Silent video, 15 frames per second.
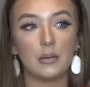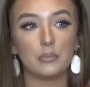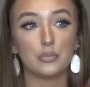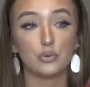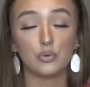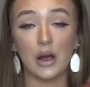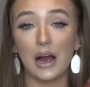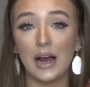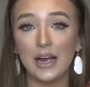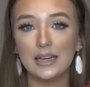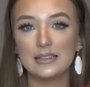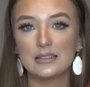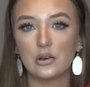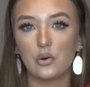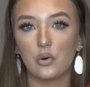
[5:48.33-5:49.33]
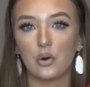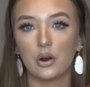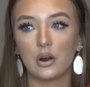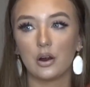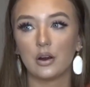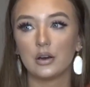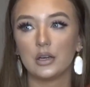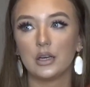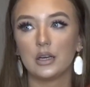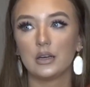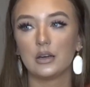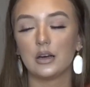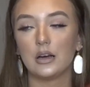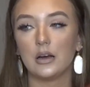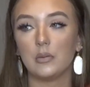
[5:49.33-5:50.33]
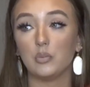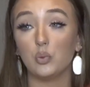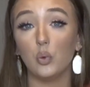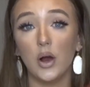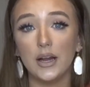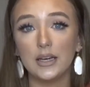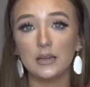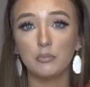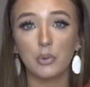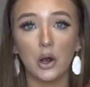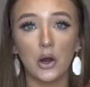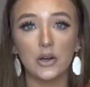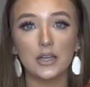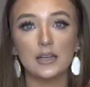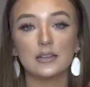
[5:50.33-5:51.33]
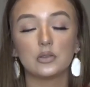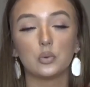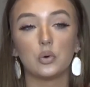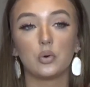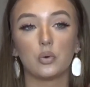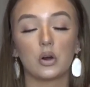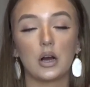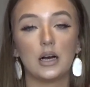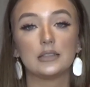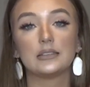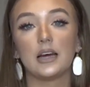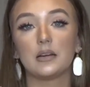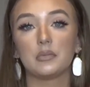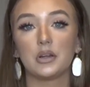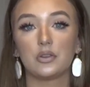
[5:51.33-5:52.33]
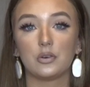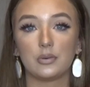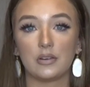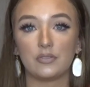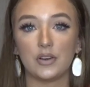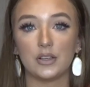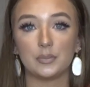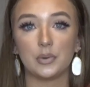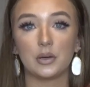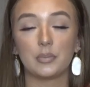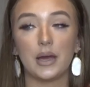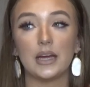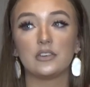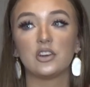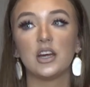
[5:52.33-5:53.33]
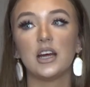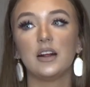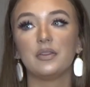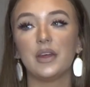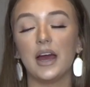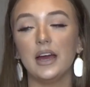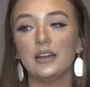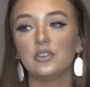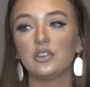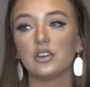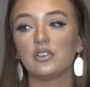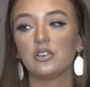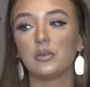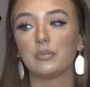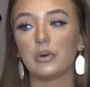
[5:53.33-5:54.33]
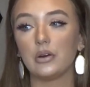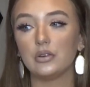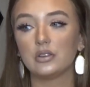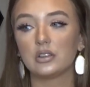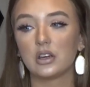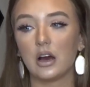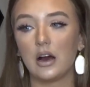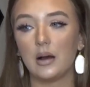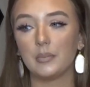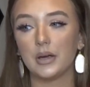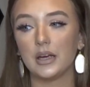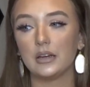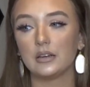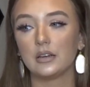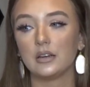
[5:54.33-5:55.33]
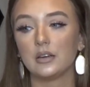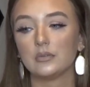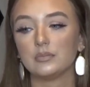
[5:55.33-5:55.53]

Brides or wedding parties will contact me through my Facebook page. That is just your most common